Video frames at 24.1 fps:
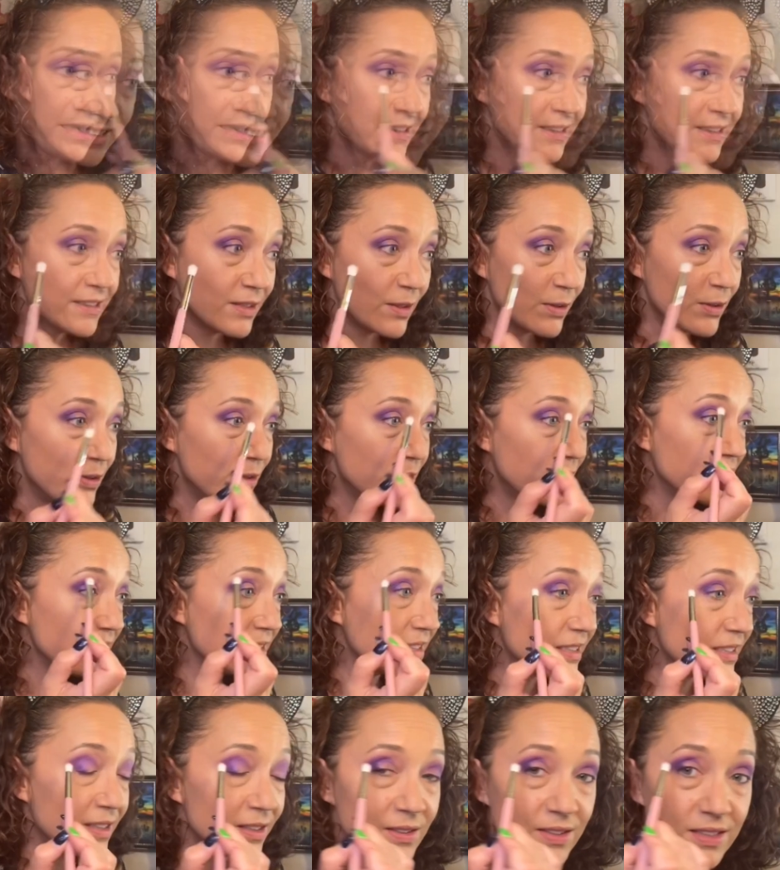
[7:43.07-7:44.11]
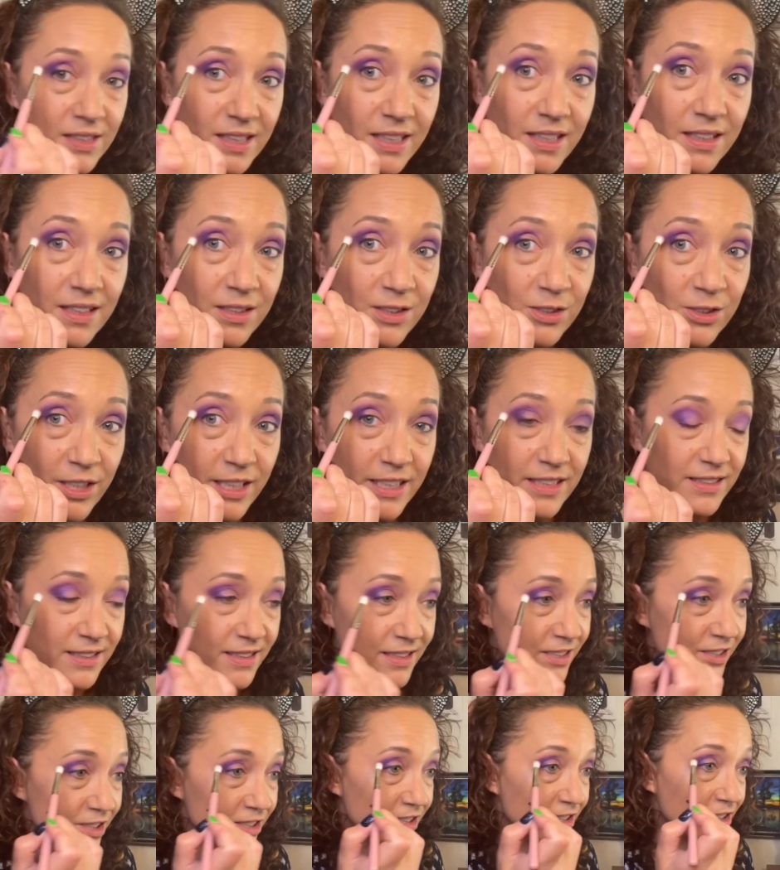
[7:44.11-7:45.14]
So you can still see the
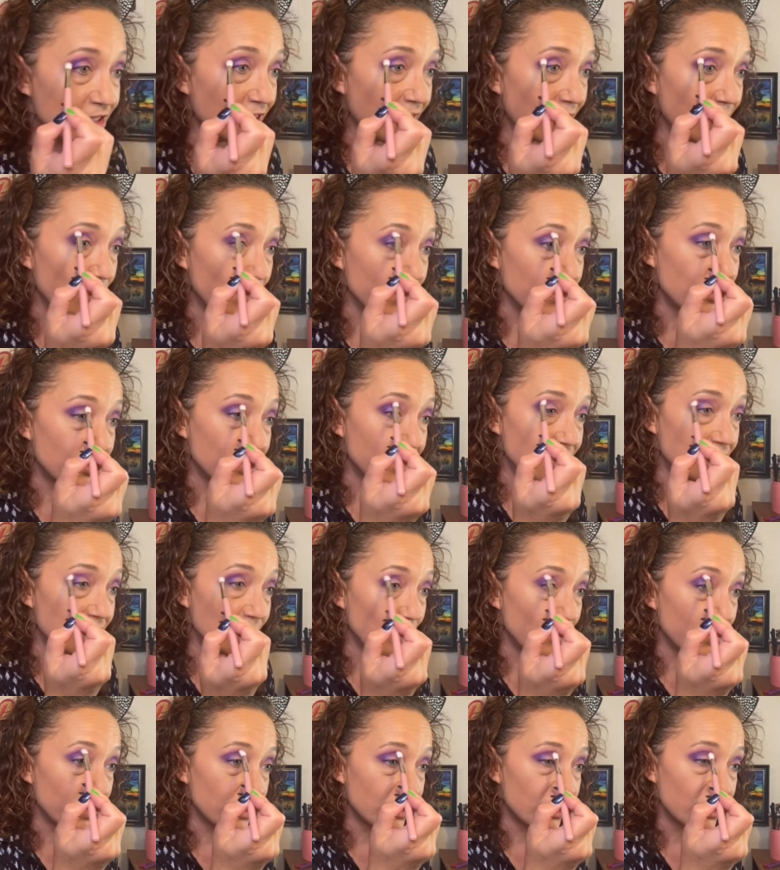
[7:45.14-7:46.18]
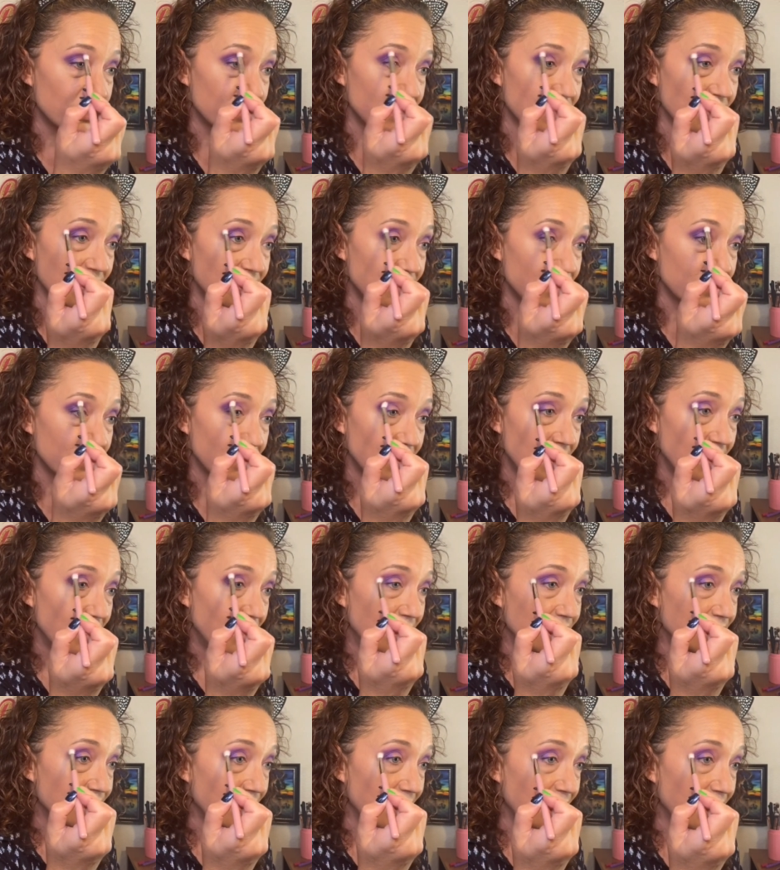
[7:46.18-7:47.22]
transition shade. When she's doing it, she says
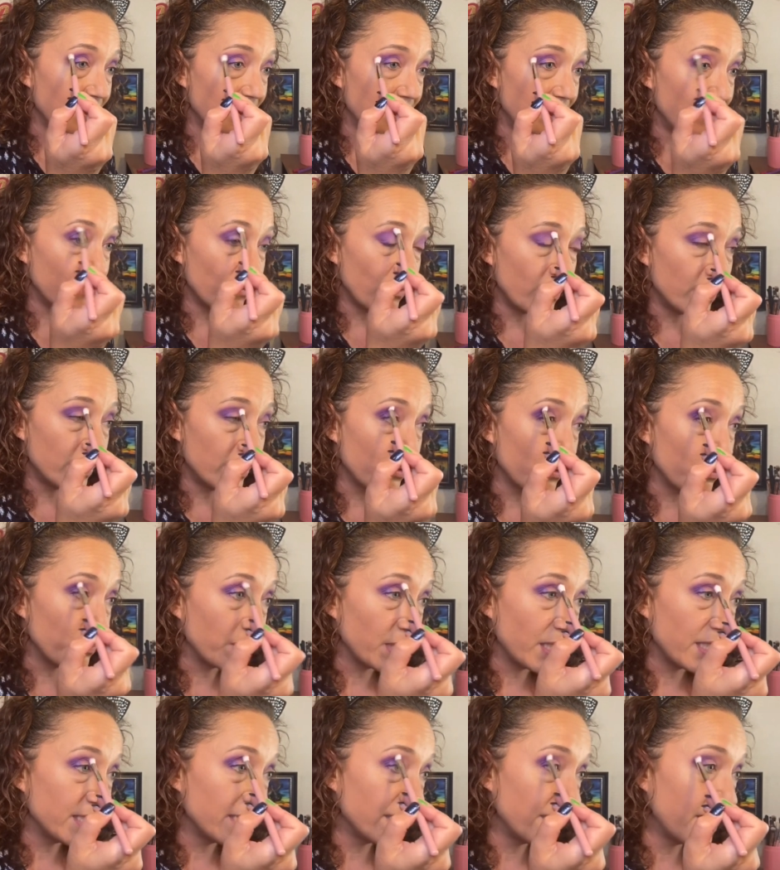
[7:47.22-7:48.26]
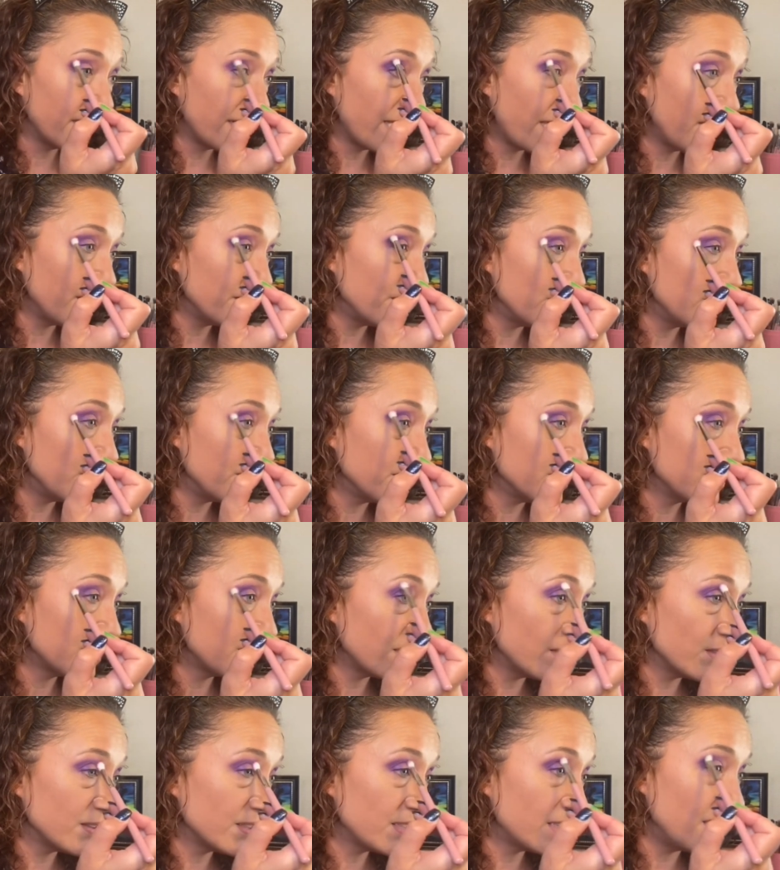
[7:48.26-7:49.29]
that even when you're blending it out, you can
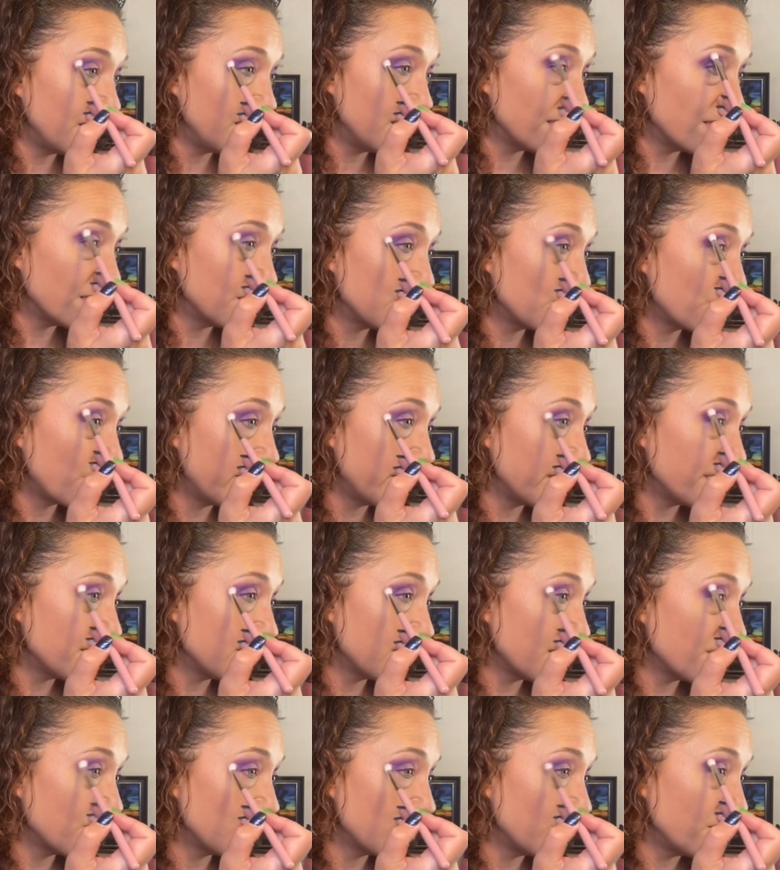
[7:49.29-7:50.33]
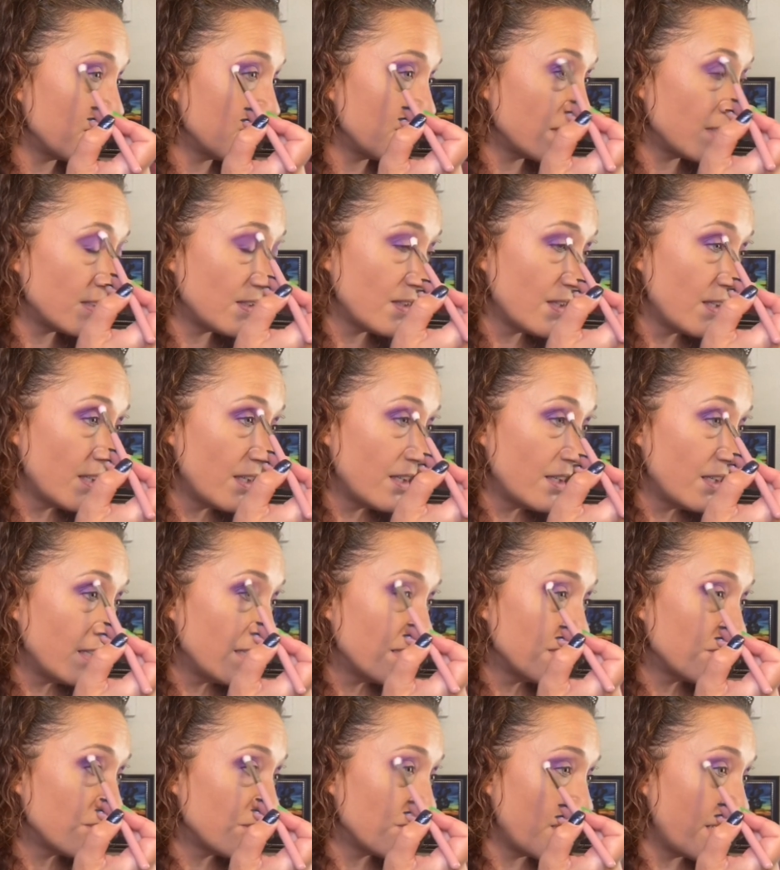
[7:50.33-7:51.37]
still see the transition
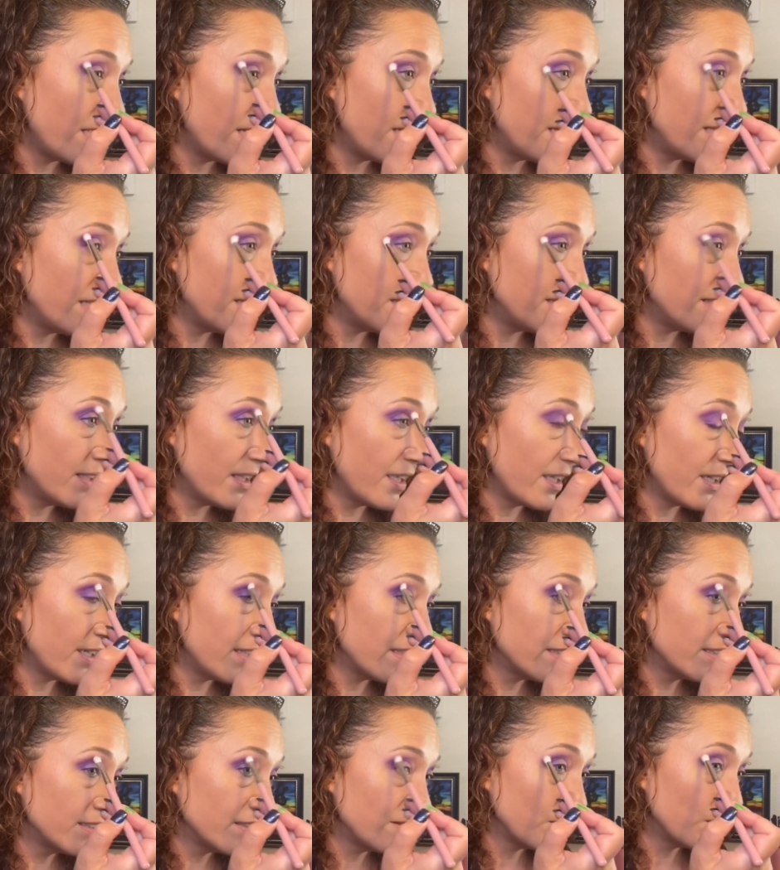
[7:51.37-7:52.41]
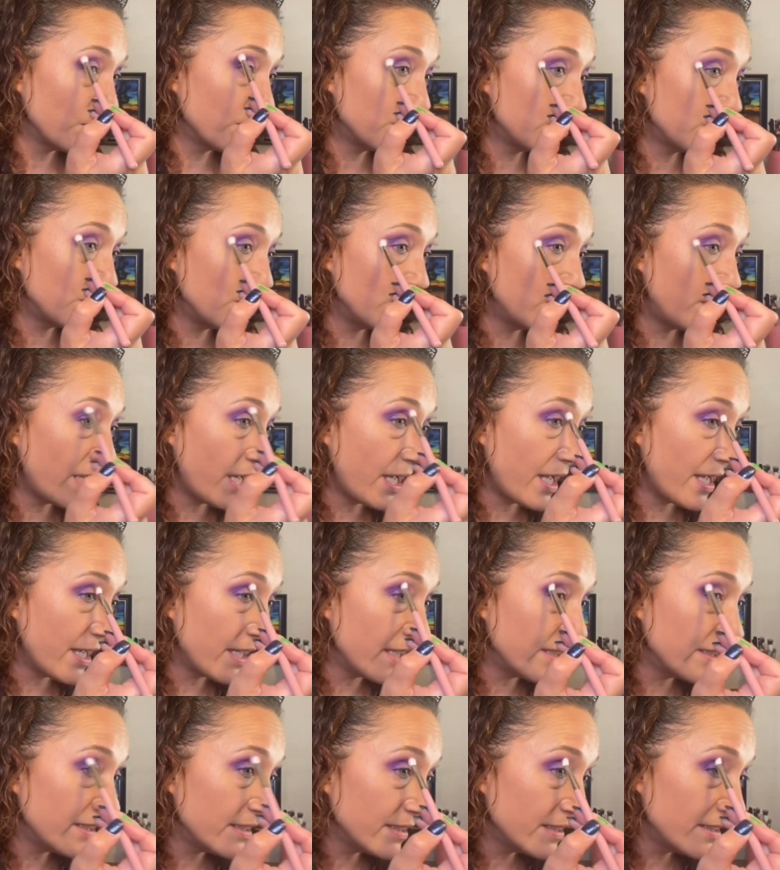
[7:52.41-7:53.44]
shade in there, which you
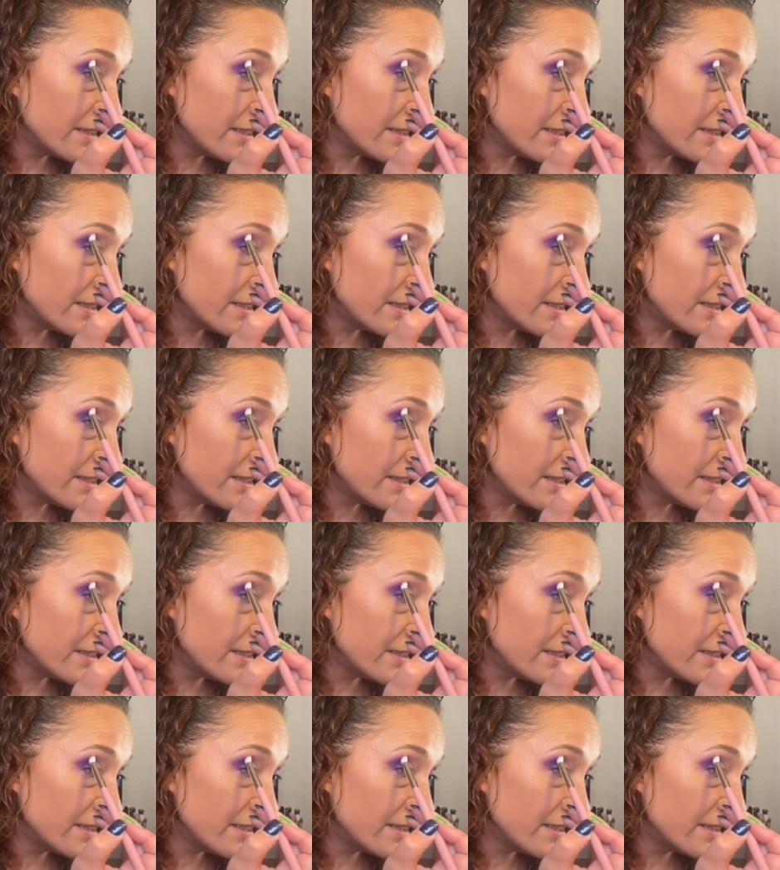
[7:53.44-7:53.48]
can